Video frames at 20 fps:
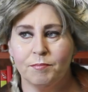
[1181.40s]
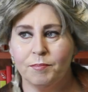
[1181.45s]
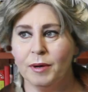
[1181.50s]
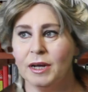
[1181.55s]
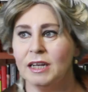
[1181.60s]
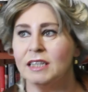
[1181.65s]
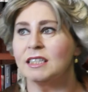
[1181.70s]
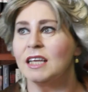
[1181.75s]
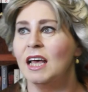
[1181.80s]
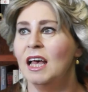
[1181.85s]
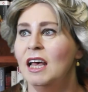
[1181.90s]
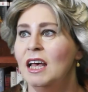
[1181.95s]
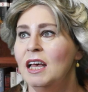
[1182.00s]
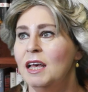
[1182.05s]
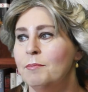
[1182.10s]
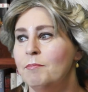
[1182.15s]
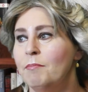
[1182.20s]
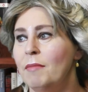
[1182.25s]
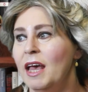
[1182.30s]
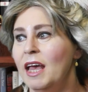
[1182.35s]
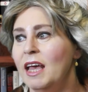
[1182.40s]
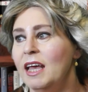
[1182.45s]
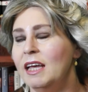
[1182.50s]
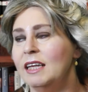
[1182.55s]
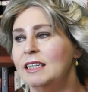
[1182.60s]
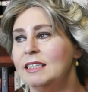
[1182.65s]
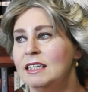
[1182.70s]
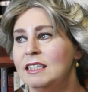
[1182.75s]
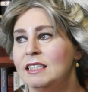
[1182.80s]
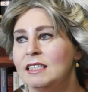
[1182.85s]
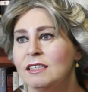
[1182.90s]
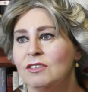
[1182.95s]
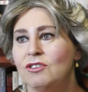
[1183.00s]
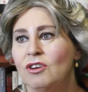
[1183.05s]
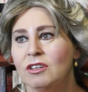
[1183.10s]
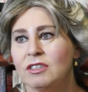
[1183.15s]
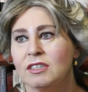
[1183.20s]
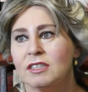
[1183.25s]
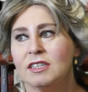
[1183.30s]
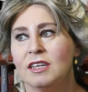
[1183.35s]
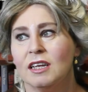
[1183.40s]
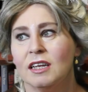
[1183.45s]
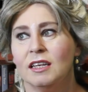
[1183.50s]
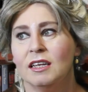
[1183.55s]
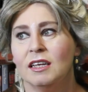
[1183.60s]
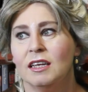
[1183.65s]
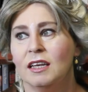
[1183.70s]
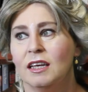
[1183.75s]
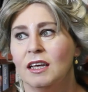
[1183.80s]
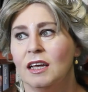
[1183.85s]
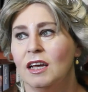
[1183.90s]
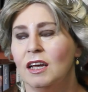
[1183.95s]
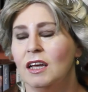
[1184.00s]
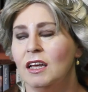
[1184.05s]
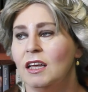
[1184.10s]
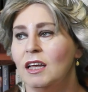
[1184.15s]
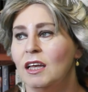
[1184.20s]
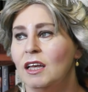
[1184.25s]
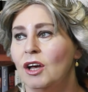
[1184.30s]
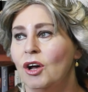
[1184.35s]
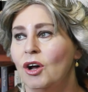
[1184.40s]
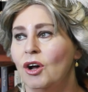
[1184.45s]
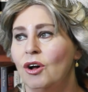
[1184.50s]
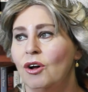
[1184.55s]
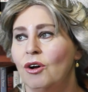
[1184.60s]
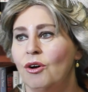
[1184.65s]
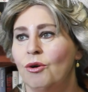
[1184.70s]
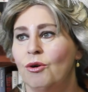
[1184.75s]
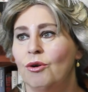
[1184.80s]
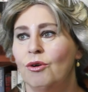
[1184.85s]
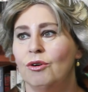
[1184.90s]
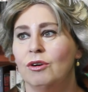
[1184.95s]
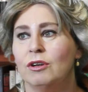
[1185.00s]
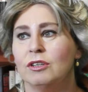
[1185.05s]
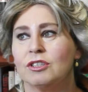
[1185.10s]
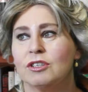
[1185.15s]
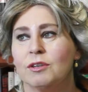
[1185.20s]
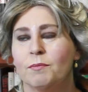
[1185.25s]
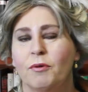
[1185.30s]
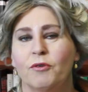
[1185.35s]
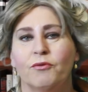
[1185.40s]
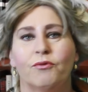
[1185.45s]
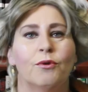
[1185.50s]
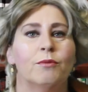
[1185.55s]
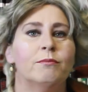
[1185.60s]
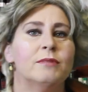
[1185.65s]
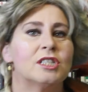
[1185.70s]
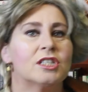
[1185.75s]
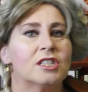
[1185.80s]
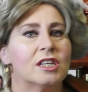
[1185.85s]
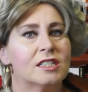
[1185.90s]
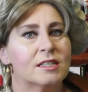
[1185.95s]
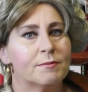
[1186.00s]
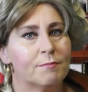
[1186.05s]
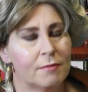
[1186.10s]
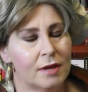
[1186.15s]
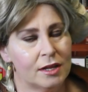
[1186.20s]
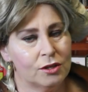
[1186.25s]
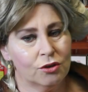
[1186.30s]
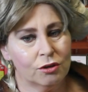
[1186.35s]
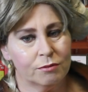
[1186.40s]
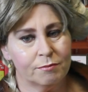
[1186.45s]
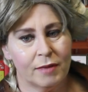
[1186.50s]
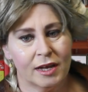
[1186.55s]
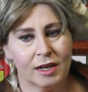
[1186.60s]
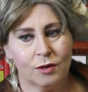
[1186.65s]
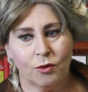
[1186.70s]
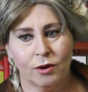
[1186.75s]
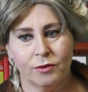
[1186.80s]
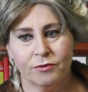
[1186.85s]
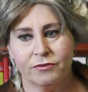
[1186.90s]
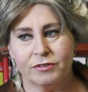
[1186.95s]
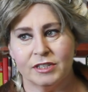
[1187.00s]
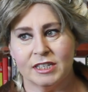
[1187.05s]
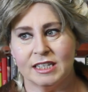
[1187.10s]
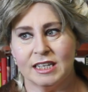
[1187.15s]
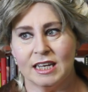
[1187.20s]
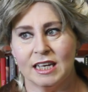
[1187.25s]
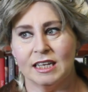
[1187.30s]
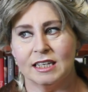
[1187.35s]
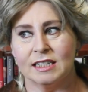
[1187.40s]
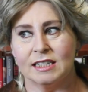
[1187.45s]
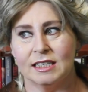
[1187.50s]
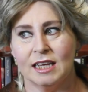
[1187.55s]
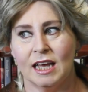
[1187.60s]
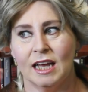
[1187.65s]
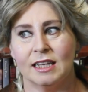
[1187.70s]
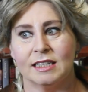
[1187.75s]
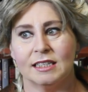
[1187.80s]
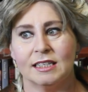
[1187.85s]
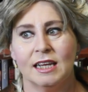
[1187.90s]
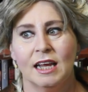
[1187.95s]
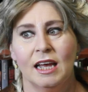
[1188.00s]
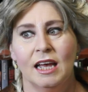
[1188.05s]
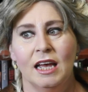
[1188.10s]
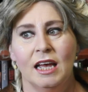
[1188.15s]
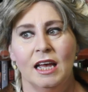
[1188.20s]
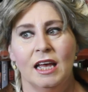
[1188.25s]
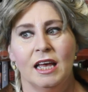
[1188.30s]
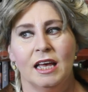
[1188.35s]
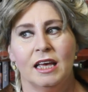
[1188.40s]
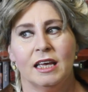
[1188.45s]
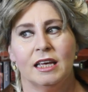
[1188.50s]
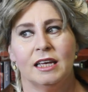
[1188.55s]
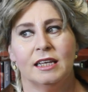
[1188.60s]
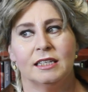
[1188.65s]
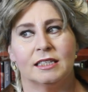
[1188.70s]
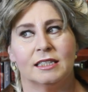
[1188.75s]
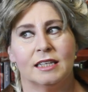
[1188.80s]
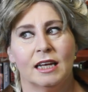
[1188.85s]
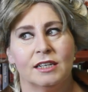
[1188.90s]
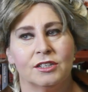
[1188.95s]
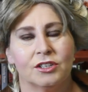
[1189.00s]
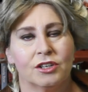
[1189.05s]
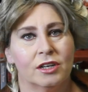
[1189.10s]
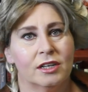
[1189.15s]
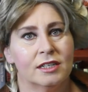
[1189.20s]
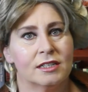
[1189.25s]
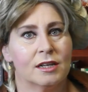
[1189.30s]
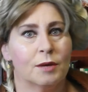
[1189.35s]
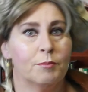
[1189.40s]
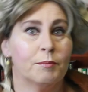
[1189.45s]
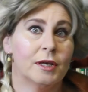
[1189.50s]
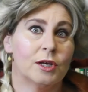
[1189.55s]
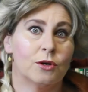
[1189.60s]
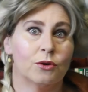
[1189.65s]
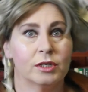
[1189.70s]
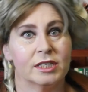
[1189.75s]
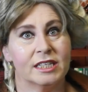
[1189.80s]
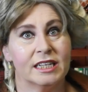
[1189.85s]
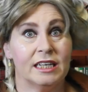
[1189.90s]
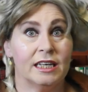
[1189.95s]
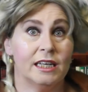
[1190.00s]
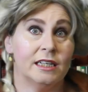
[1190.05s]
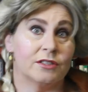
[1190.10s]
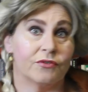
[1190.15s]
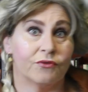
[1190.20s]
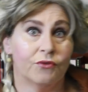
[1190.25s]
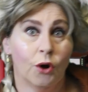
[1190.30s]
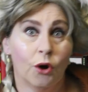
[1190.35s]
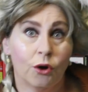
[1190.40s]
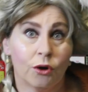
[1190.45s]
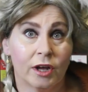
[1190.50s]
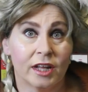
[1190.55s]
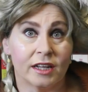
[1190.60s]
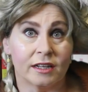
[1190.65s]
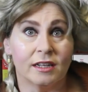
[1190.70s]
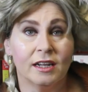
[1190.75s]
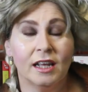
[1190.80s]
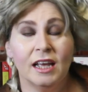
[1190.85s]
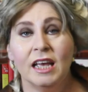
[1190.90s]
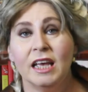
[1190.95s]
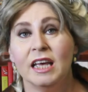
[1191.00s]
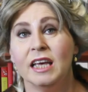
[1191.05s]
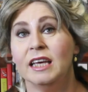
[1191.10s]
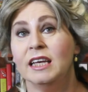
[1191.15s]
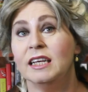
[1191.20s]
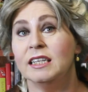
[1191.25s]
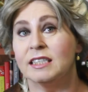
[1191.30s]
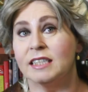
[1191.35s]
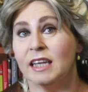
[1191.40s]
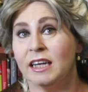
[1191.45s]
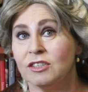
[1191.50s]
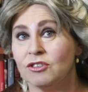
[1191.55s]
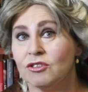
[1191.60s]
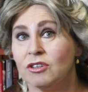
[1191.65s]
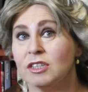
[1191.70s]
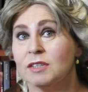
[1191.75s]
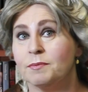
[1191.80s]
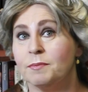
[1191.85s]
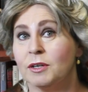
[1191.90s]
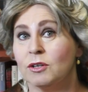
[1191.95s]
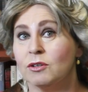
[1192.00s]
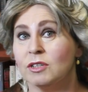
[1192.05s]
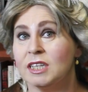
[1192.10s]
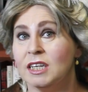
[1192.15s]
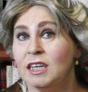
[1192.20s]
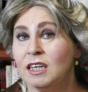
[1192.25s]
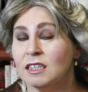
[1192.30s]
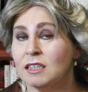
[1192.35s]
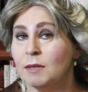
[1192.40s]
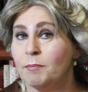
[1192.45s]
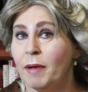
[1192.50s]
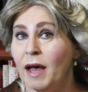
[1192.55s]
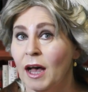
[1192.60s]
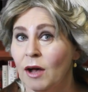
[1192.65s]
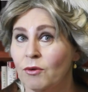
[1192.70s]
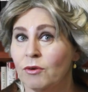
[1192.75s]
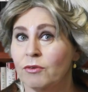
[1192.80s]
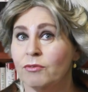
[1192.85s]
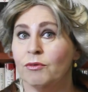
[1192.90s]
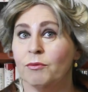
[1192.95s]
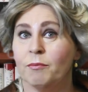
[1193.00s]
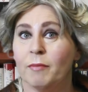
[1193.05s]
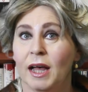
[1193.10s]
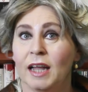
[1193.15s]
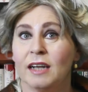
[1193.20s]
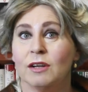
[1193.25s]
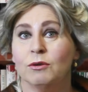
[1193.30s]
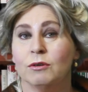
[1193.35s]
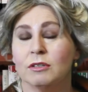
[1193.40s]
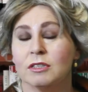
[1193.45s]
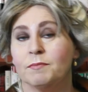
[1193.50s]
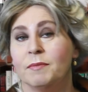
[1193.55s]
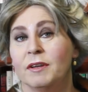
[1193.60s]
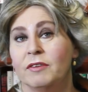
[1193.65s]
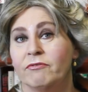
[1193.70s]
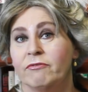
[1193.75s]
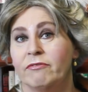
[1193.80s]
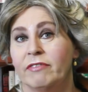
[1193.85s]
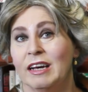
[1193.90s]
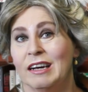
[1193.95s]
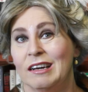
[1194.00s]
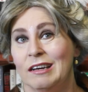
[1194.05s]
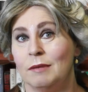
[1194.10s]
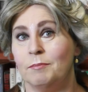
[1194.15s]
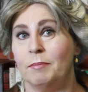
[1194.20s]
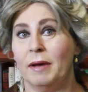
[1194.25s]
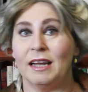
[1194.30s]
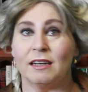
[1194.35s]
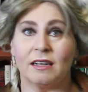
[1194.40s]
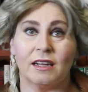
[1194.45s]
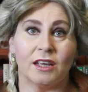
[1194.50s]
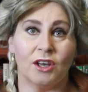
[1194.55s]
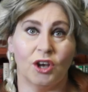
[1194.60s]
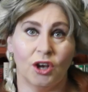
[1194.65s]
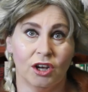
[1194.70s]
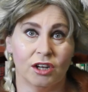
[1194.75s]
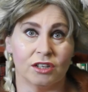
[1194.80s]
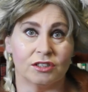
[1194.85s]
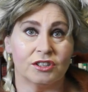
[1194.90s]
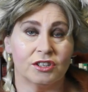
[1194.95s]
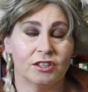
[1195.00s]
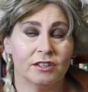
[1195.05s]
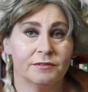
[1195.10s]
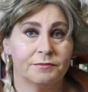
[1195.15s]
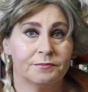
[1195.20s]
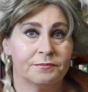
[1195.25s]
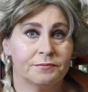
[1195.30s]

But it is not... the performance may not make one think that he is dangerous because he is foreign. He is dangerous because he is a powerful man who has been very badly hurt.